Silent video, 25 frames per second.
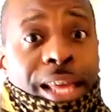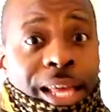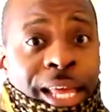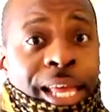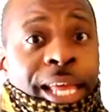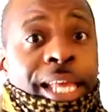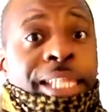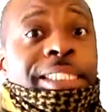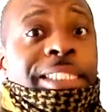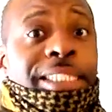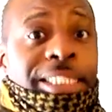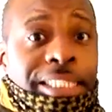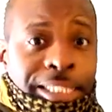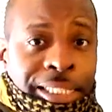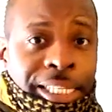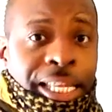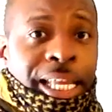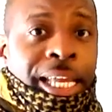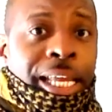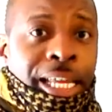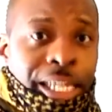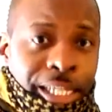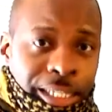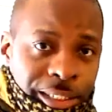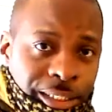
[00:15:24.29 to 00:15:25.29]
it
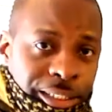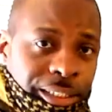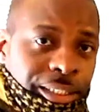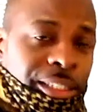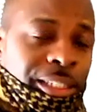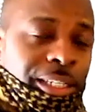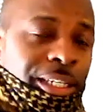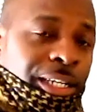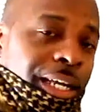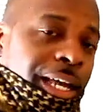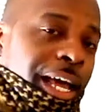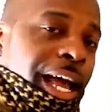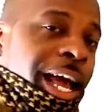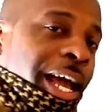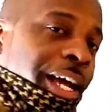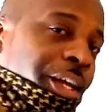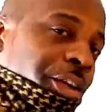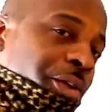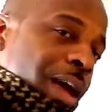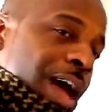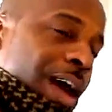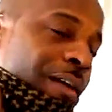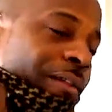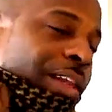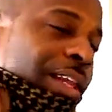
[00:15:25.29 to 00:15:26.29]
stings. And
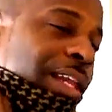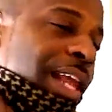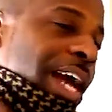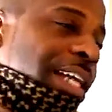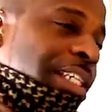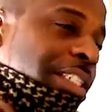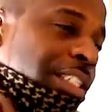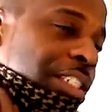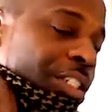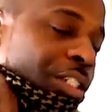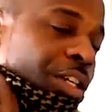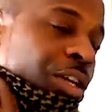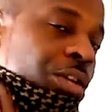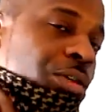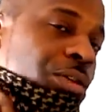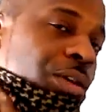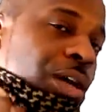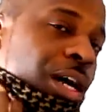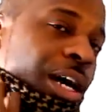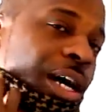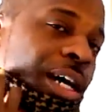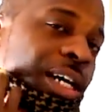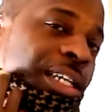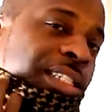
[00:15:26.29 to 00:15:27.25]
you have a nice, you know,